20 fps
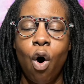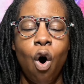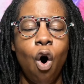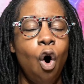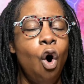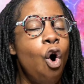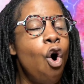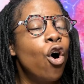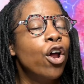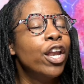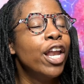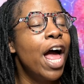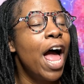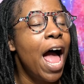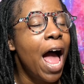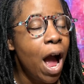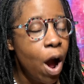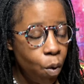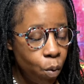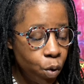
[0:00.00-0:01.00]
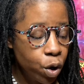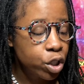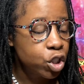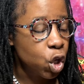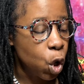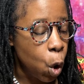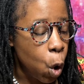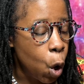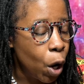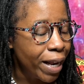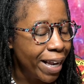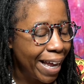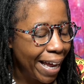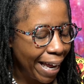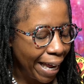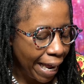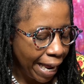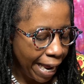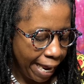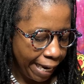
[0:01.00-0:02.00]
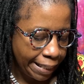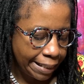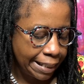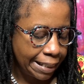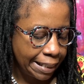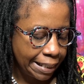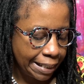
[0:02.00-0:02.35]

on hours on end